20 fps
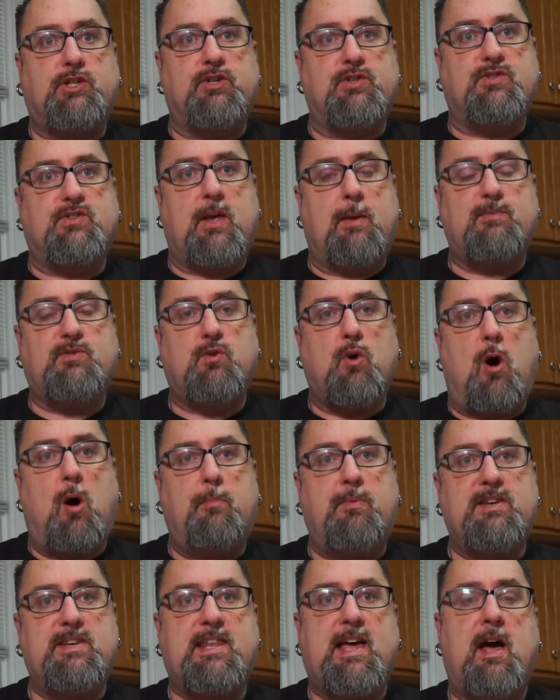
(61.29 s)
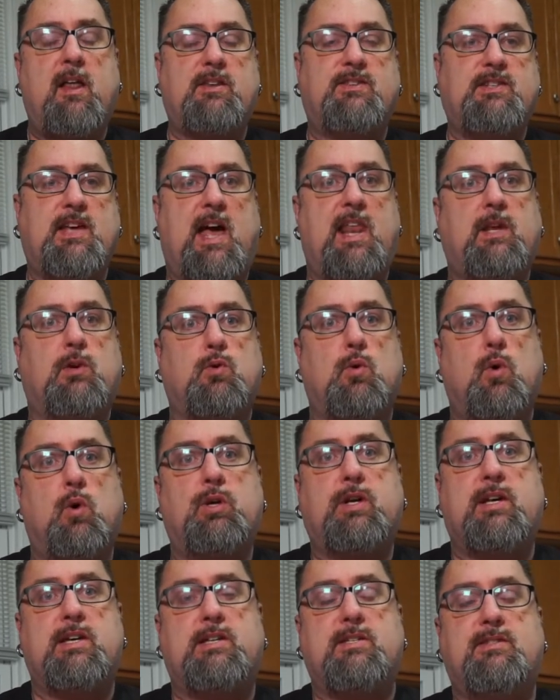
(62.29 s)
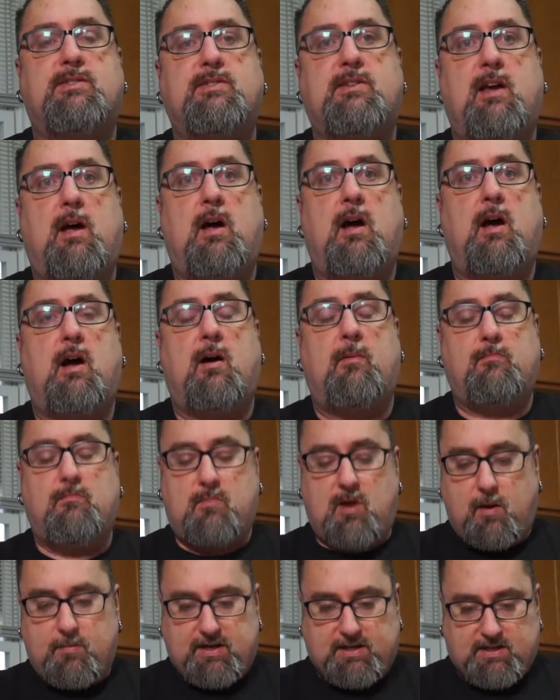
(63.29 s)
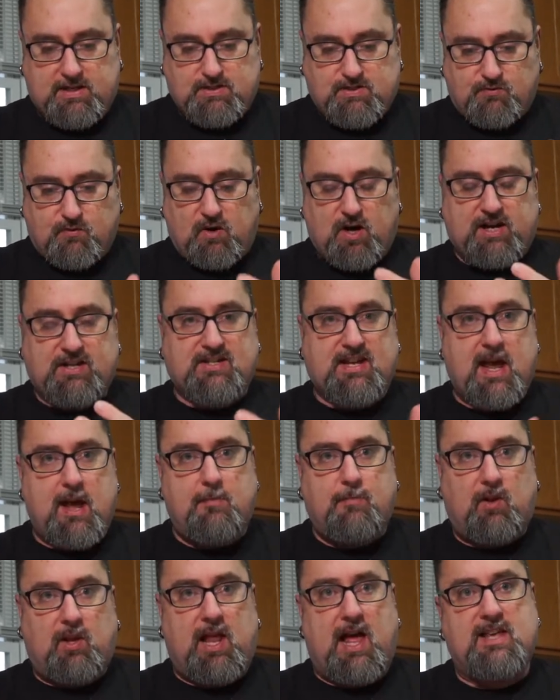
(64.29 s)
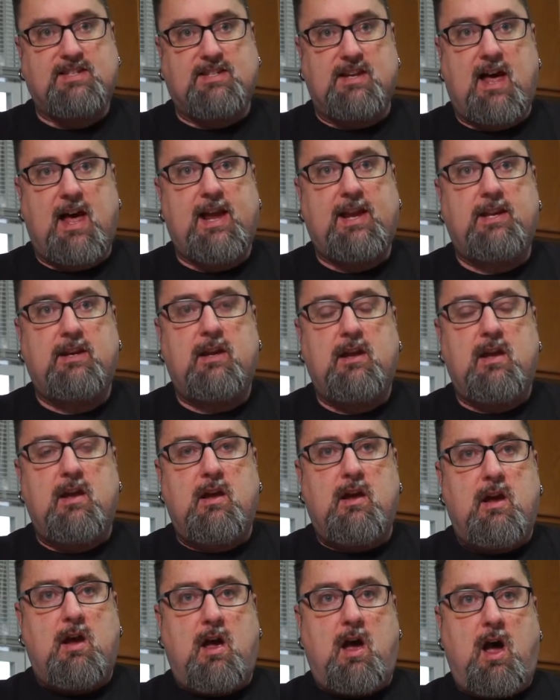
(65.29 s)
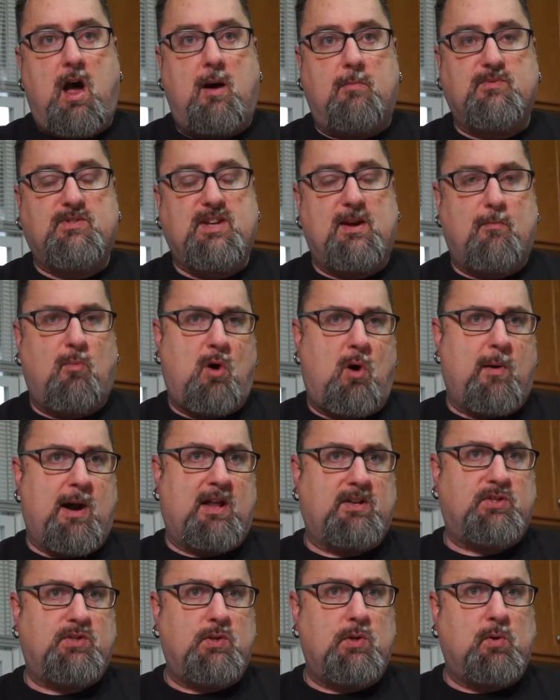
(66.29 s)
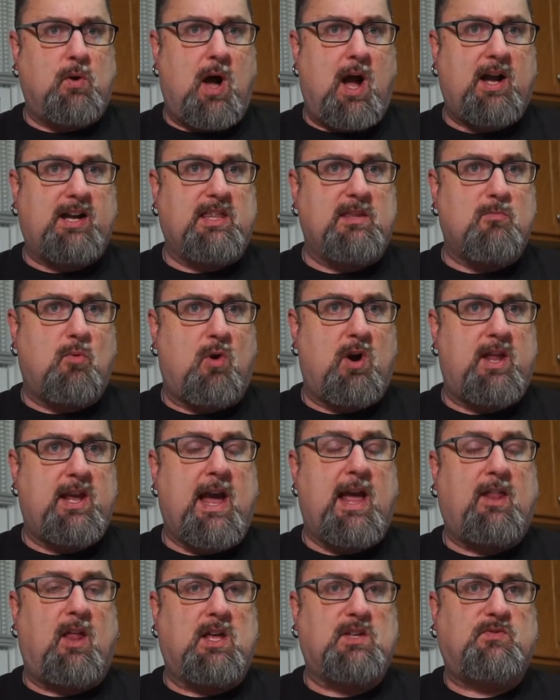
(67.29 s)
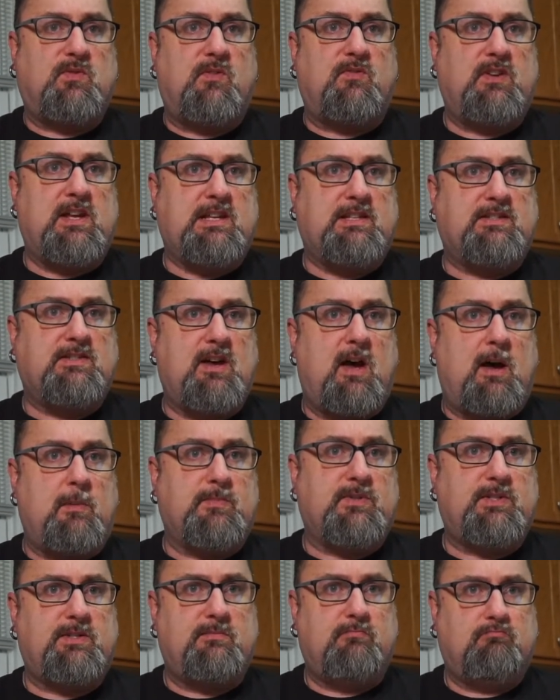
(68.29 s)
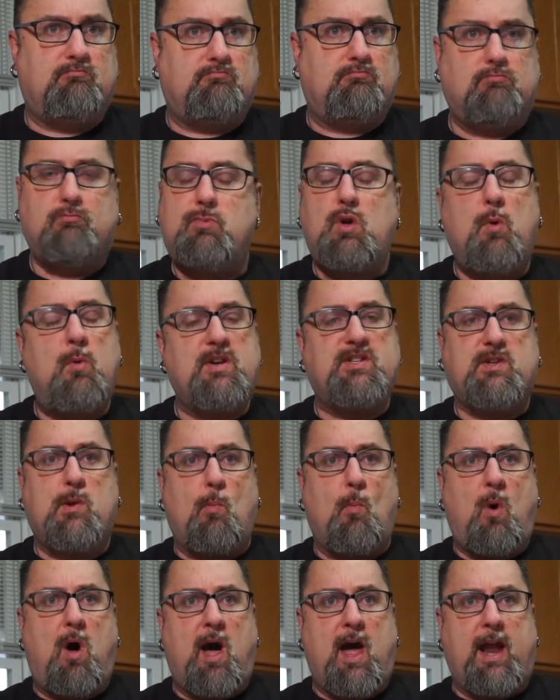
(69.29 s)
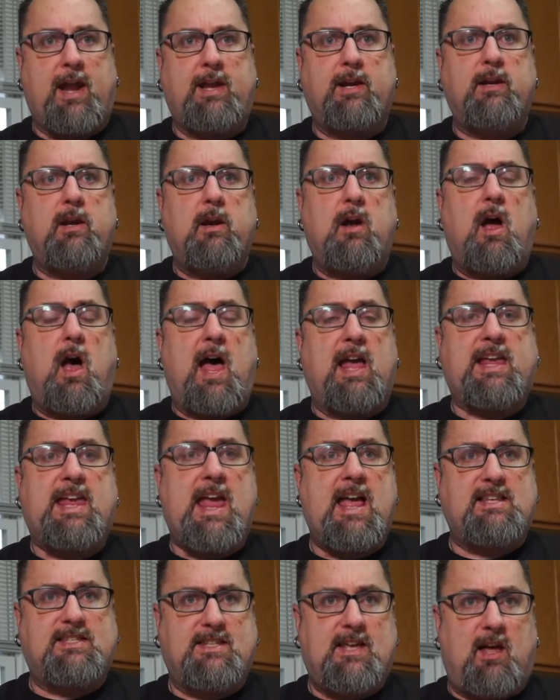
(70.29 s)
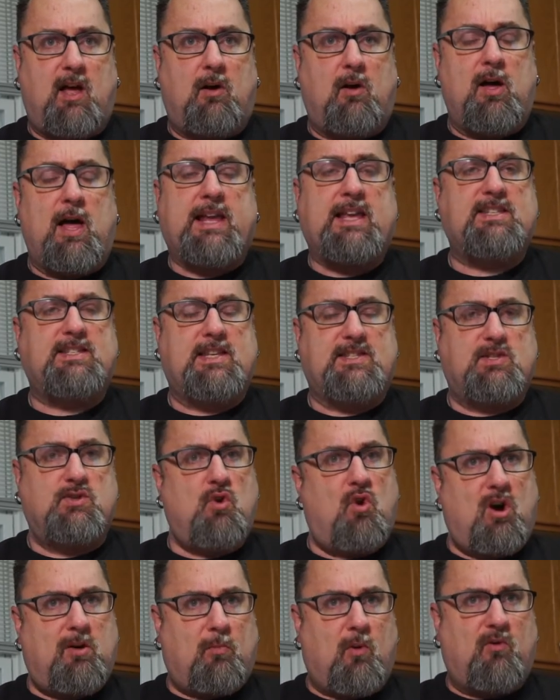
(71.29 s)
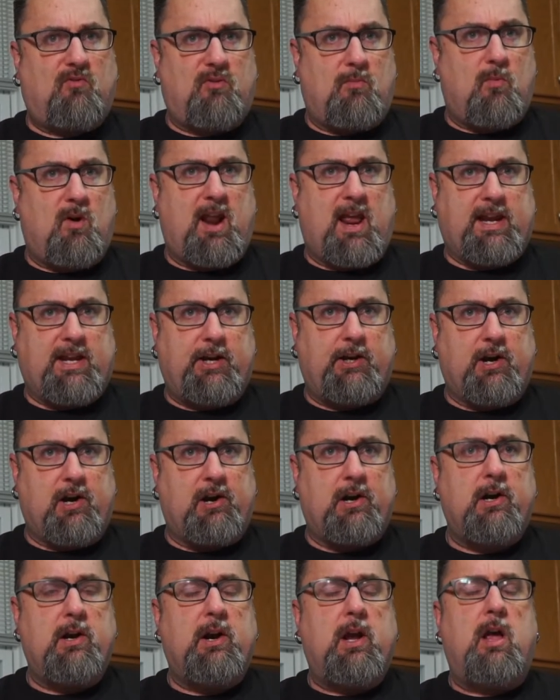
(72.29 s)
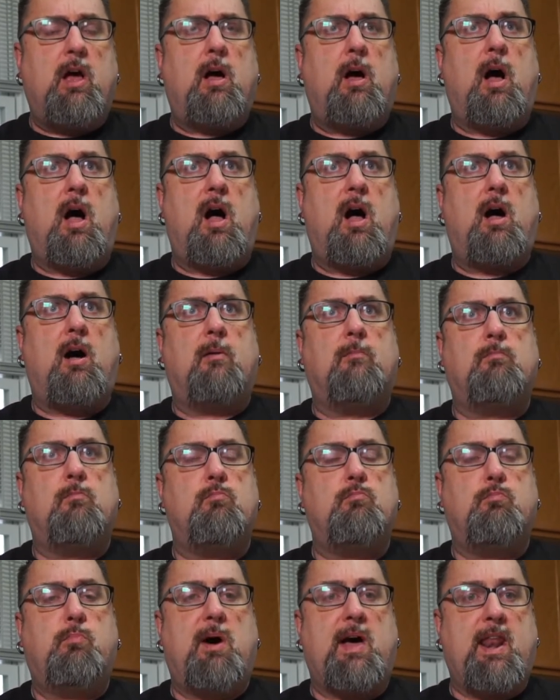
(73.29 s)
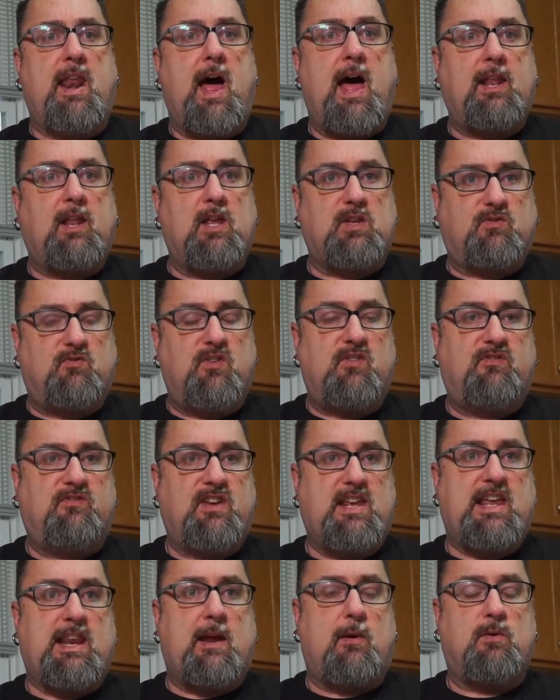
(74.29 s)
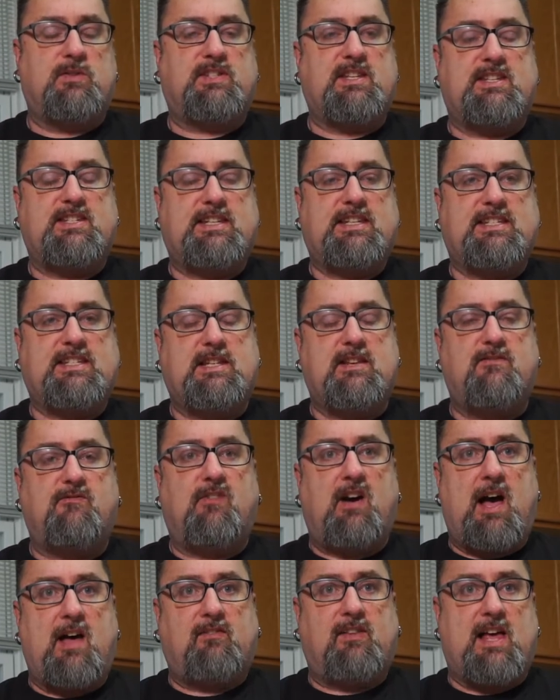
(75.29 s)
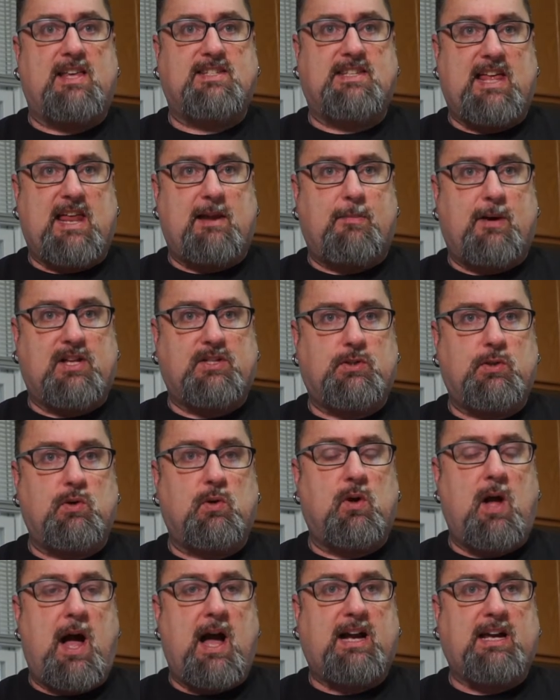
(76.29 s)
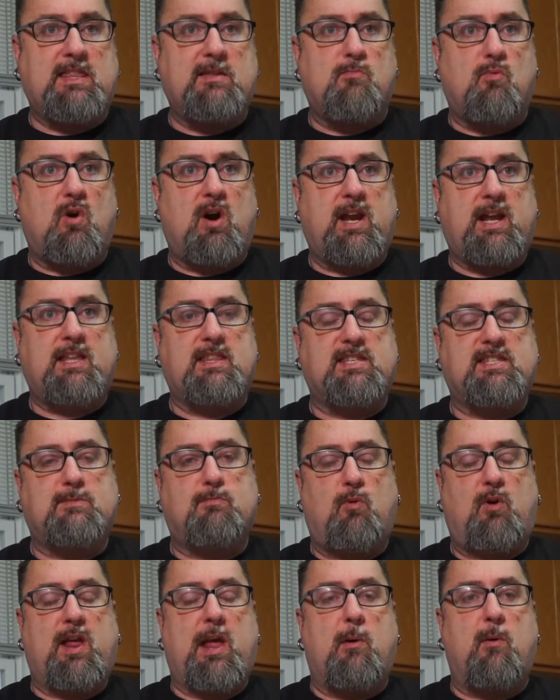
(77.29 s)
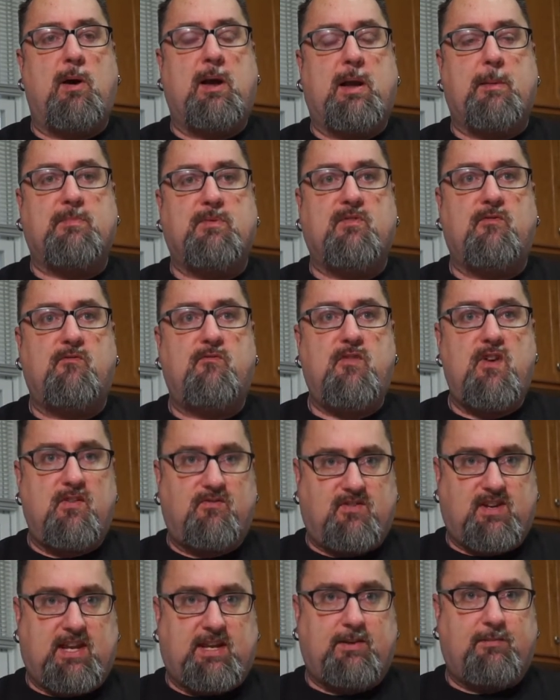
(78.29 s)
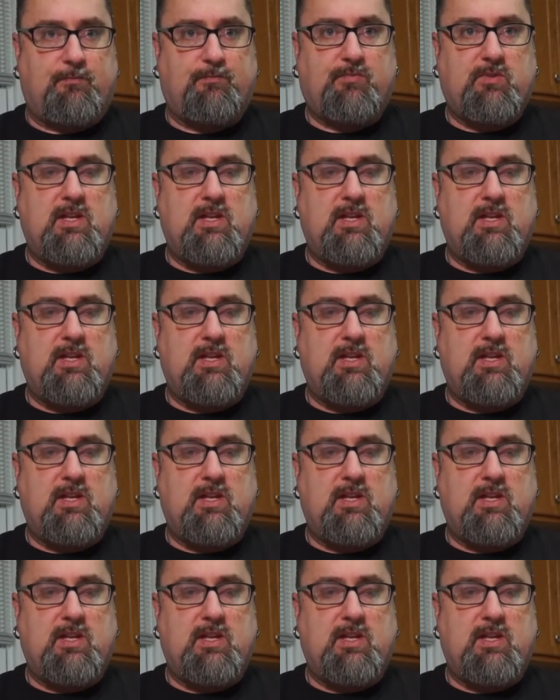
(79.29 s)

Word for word: your subs go up and down. It's kind of cool because, um, I mean, this for an example, last night, um, somewhere around 2 o'clock in the morning, I lost 15 subs. No reason why. I can't tell. I guess it's normal from what I hear. Um, but I lost 15. I was at 65 last night about 2 o'clock in the morning, and this morning I woke up to 50.